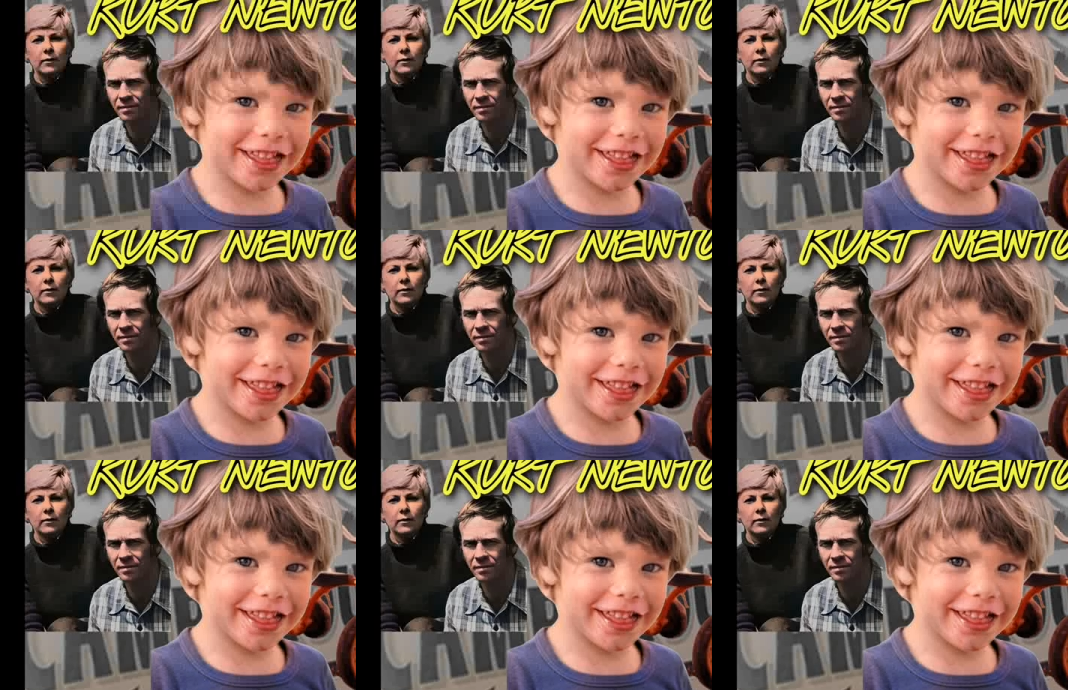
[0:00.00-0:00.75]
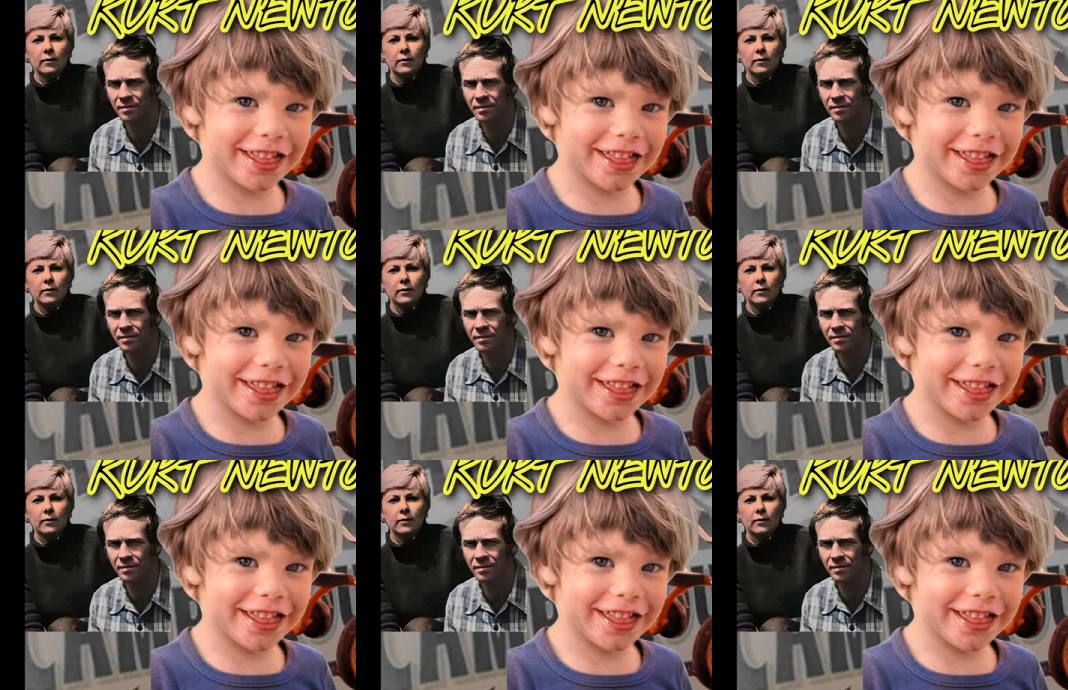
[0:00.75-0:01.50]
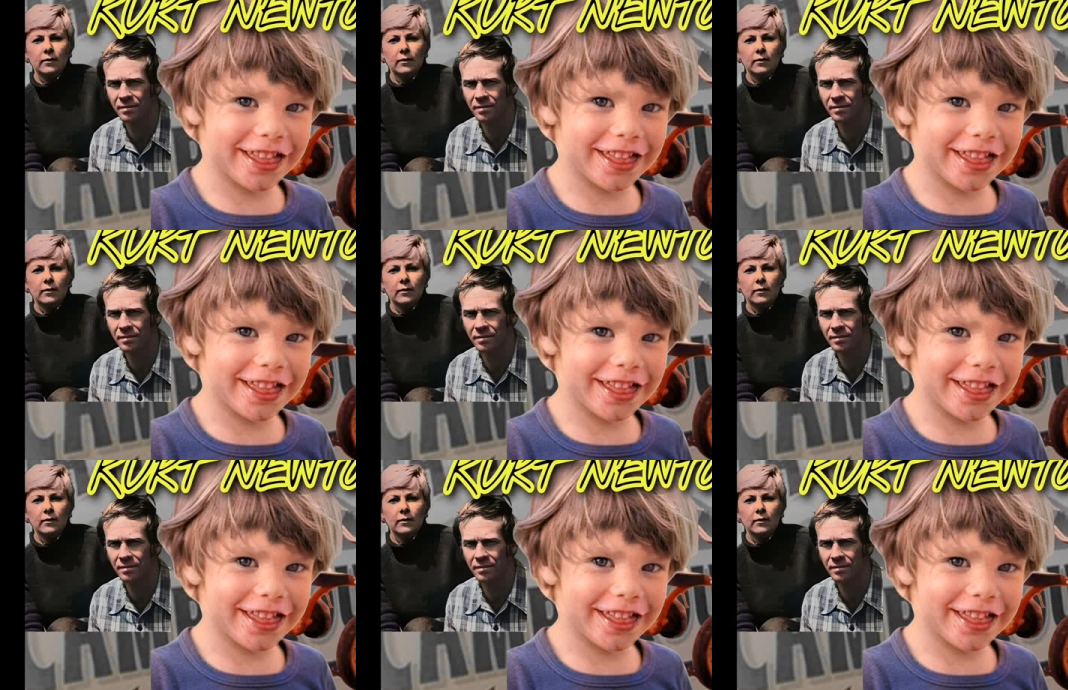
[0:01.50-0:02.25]

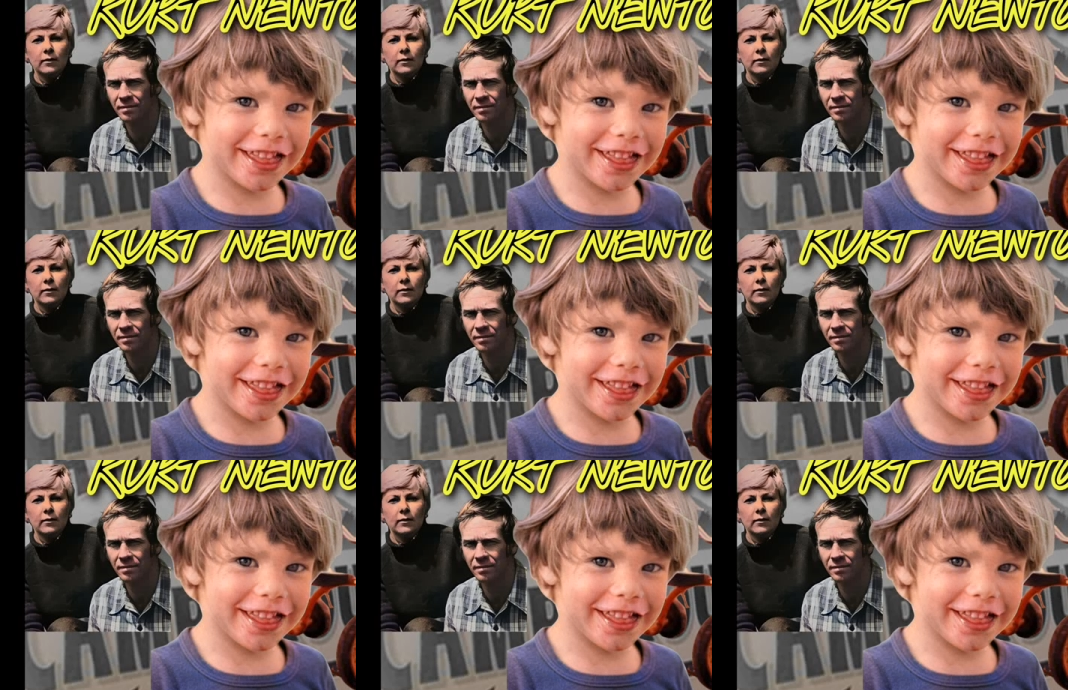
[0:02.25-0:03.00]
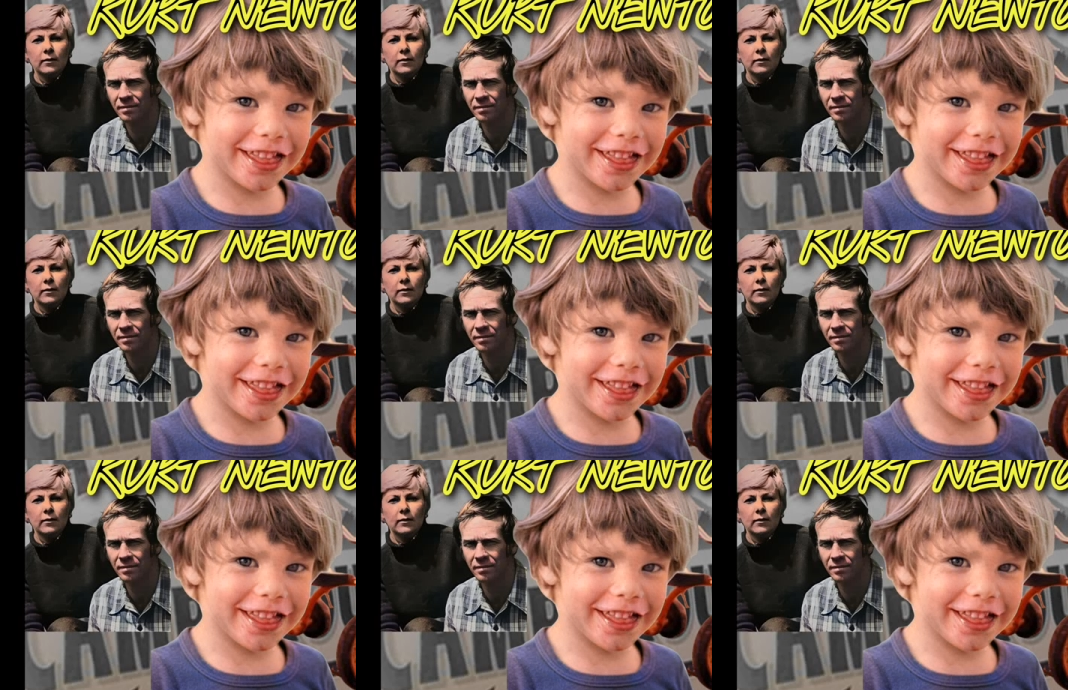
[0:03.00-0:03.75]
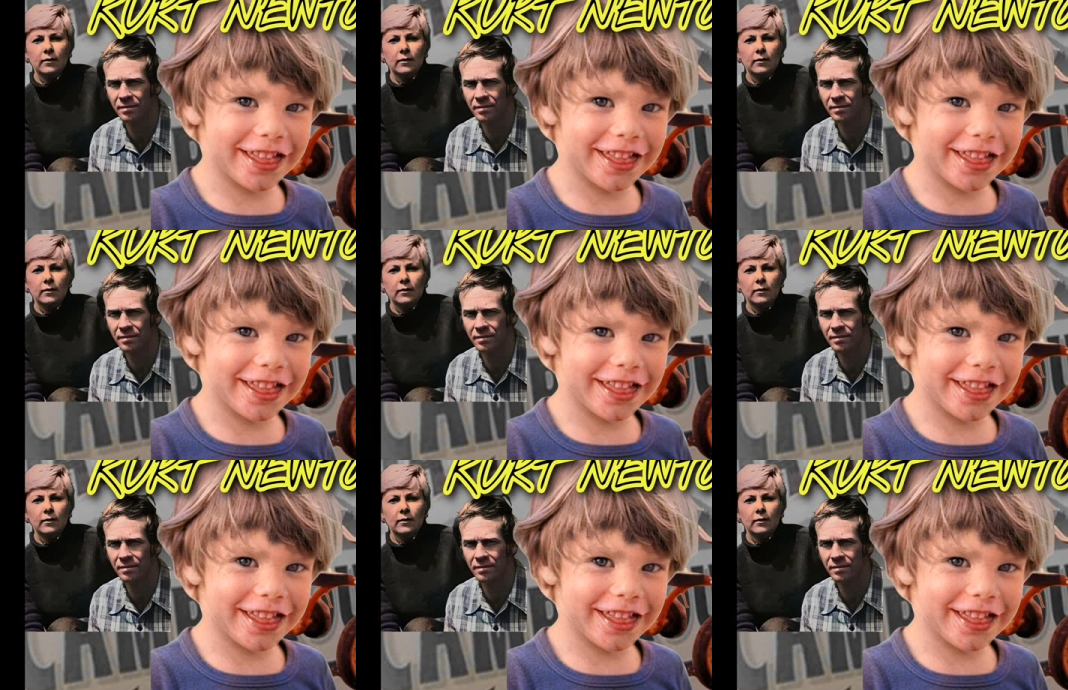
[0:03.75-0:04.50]

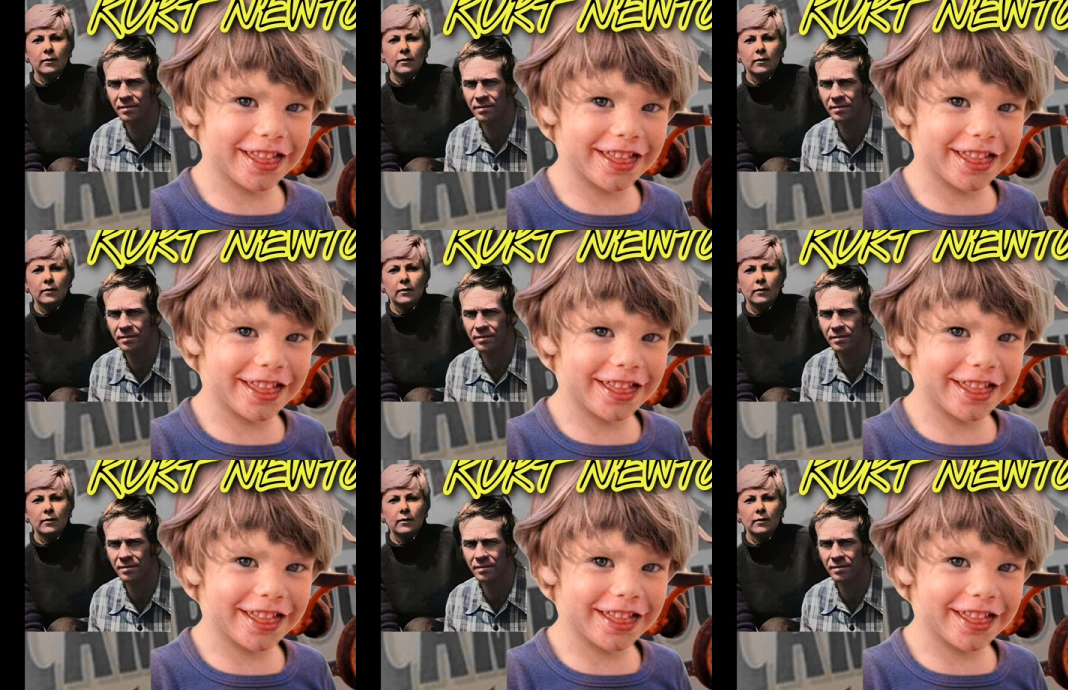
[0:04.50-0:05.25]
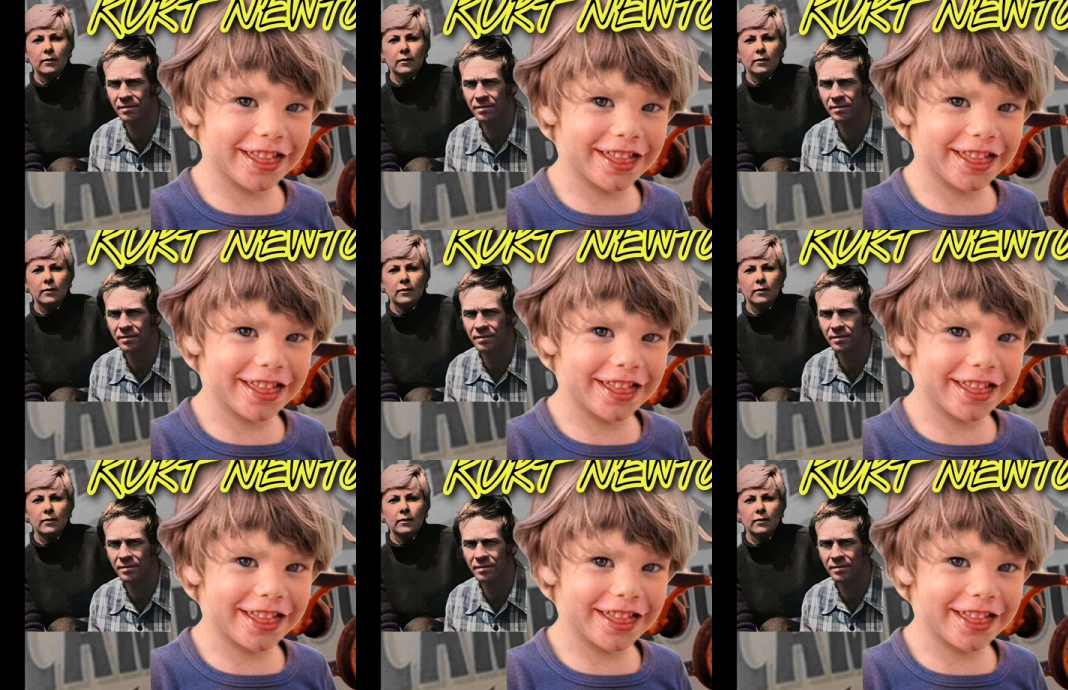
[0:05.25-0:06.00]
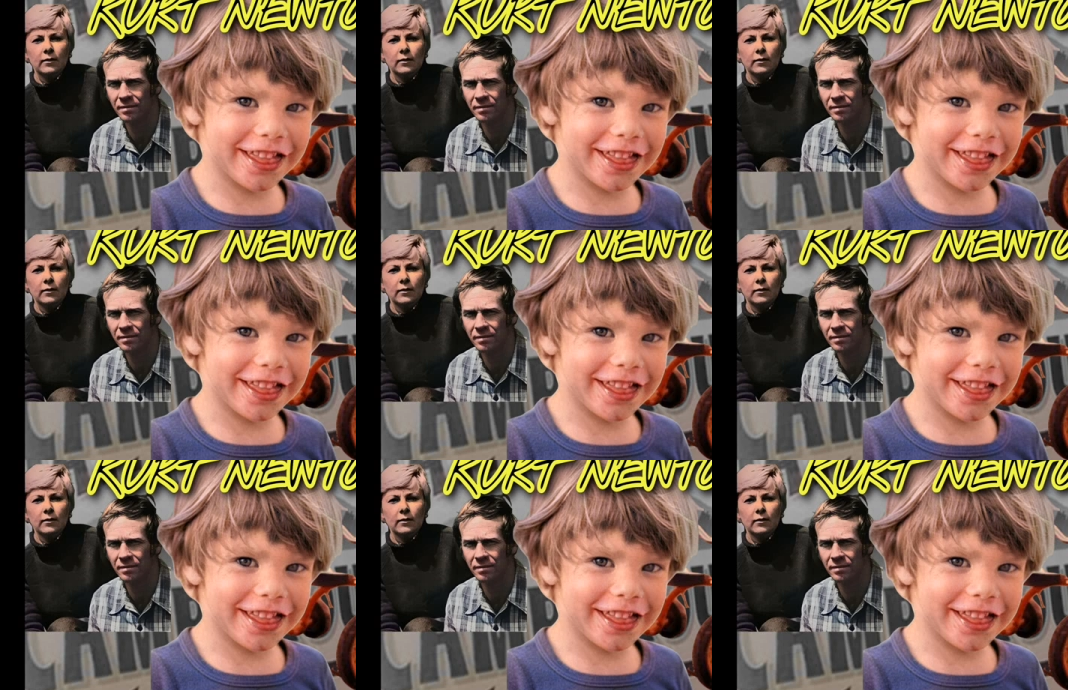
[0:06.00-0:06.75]

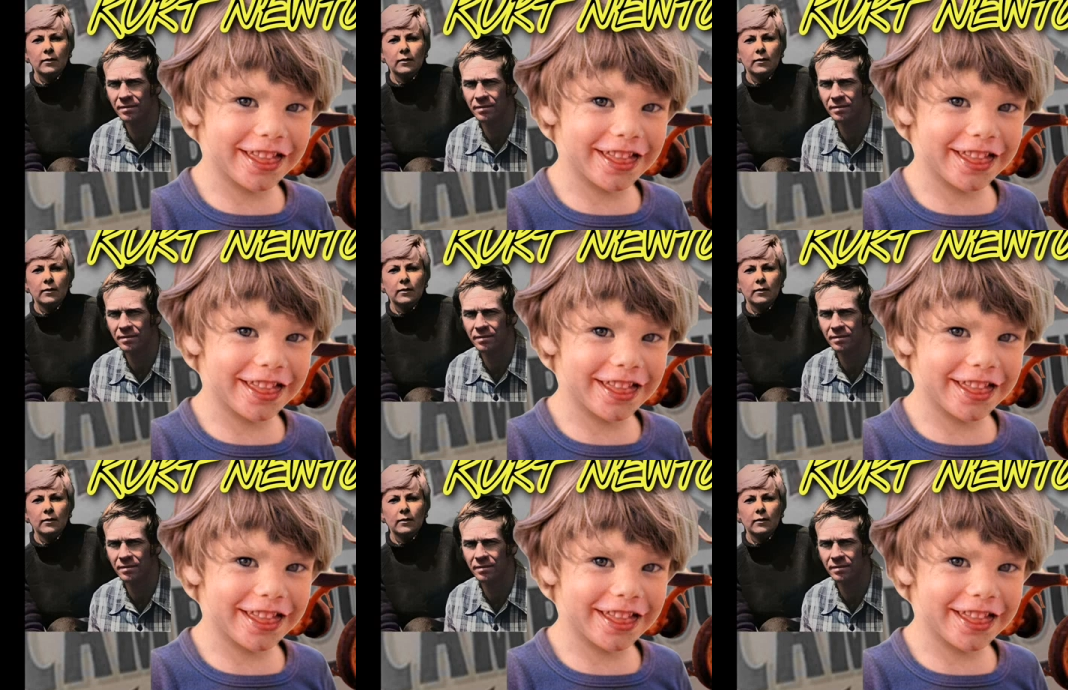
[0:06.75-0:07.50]
(no one is talking)